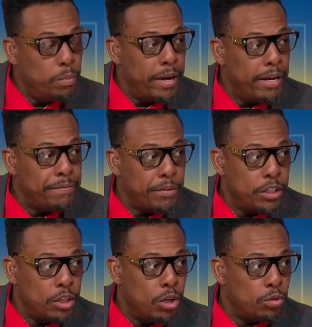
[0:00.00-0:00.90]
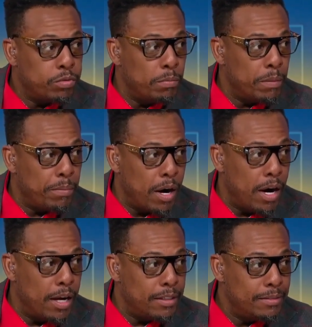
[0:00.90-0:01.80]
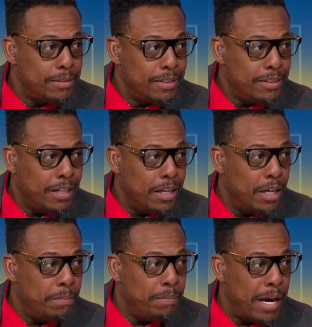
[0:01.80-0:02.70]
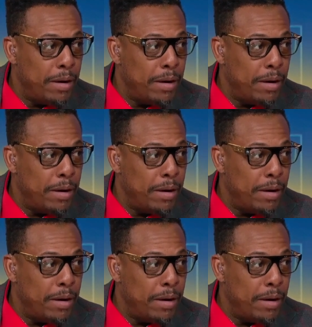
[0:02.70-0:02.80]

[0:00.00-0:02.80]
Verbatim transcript: made free throws from LeBron up by